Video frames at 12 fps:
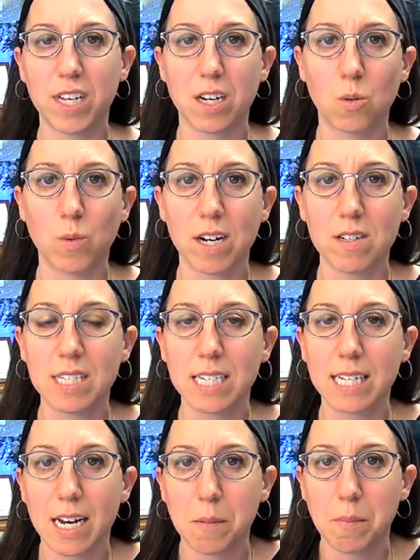Where is it
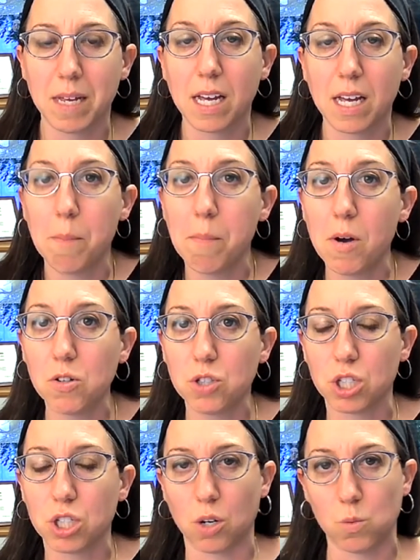getting me
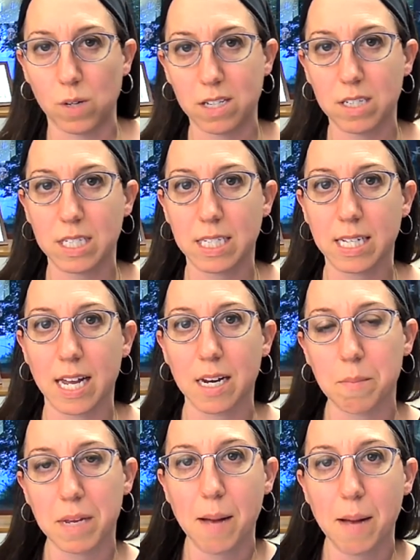emotional? Where is it getting
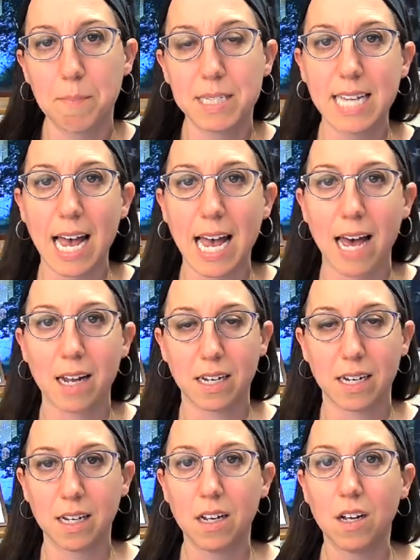me upset,
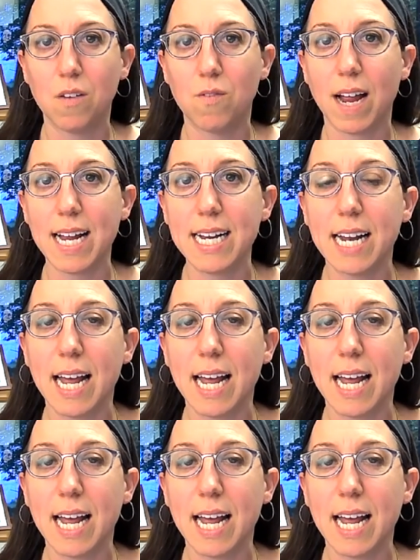right?